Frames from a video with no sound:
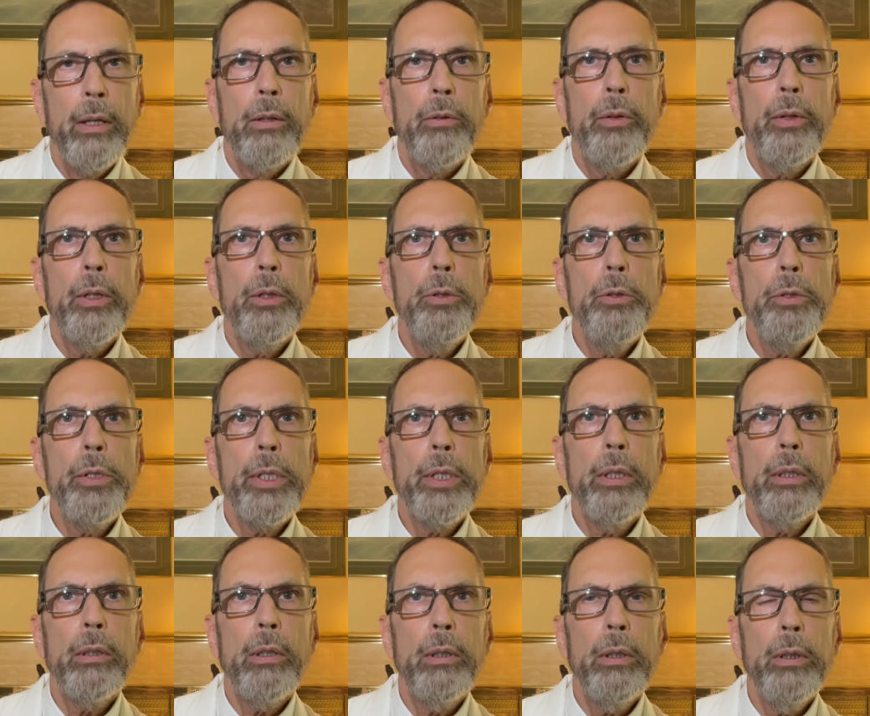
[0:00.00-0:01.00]
Those
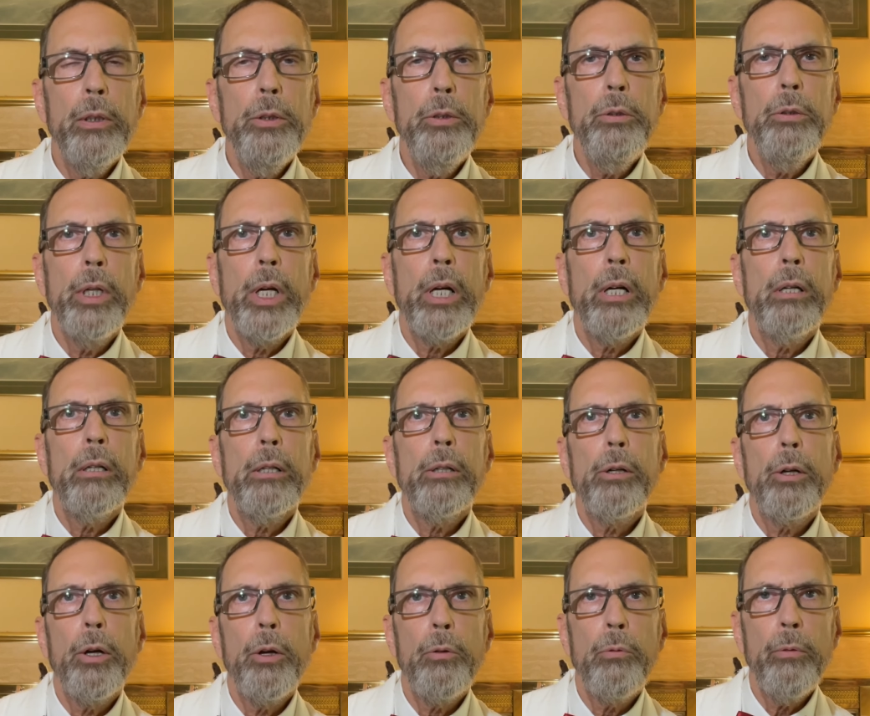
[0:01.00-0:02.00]
include our
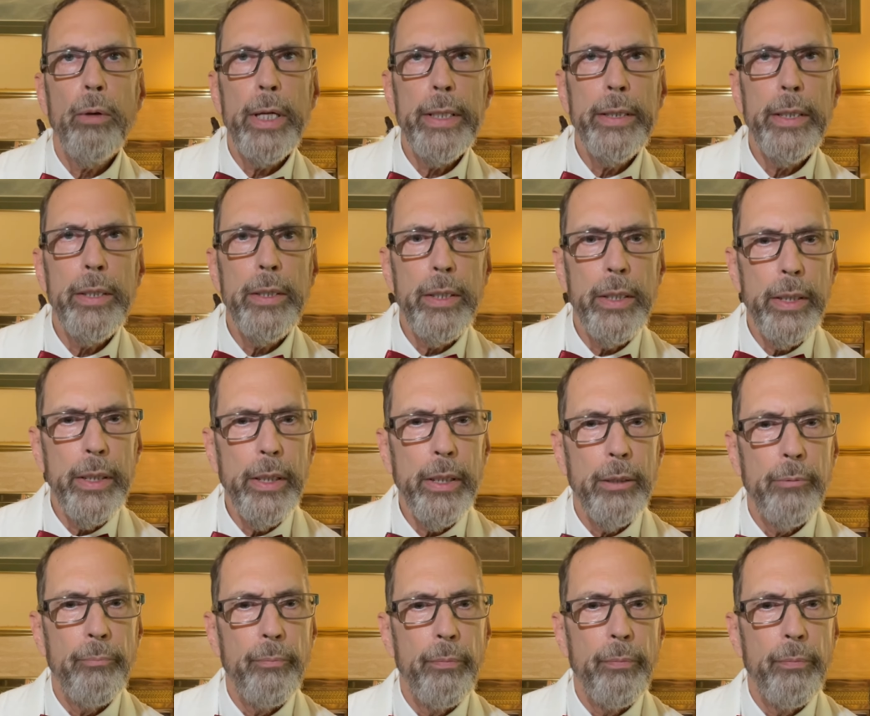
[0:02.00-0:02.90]
heredity,